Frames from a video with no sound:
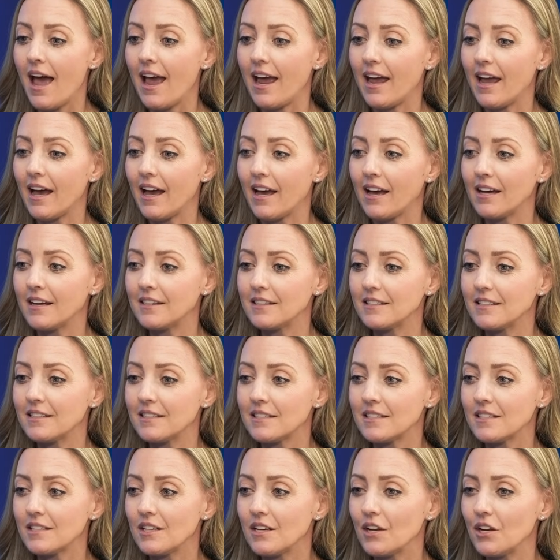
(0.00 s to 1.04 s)

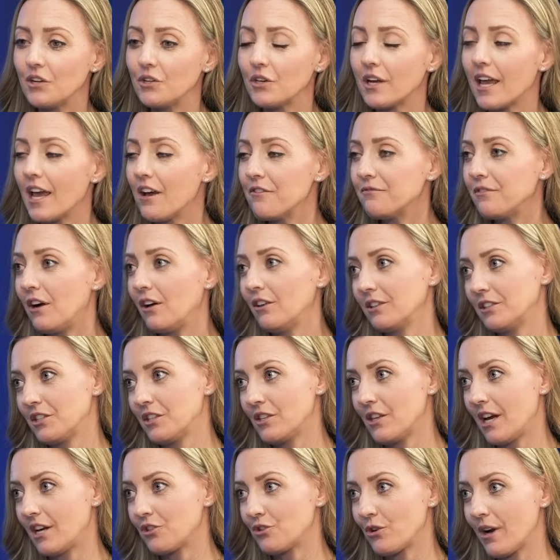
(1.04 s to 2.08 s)
And you can't fall
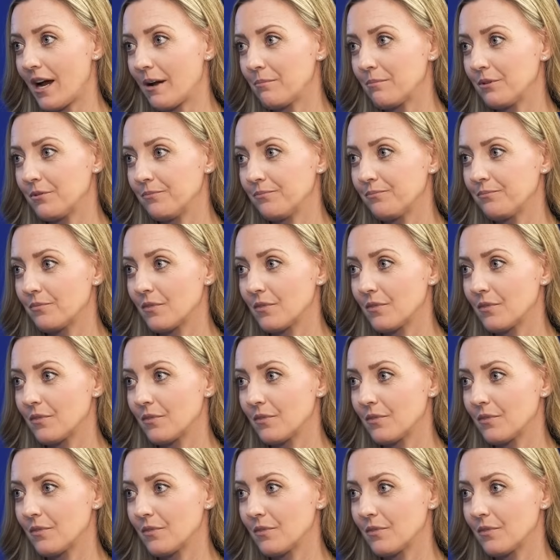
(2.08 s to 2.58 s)
into that trap.